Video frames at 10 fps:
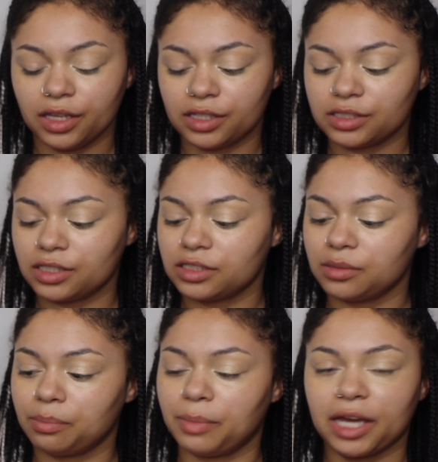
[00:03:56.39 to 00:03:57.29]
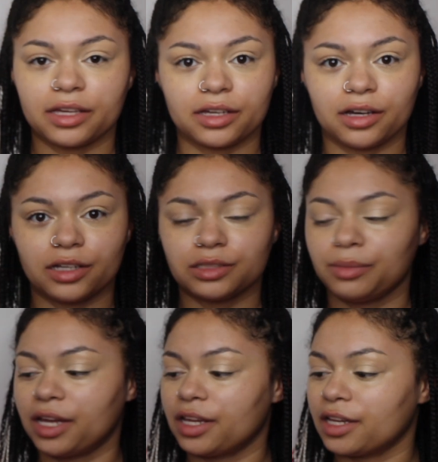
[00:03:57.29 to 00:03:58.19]
is this Becca
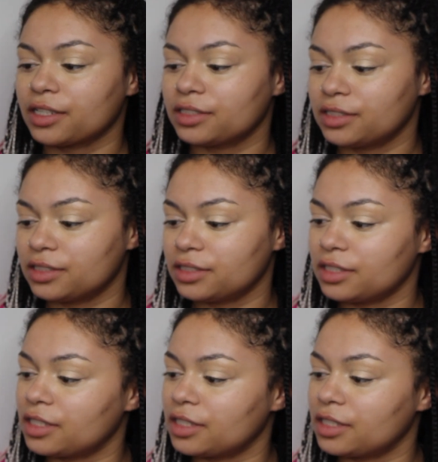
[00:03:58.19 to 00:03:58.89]
Cosmetics.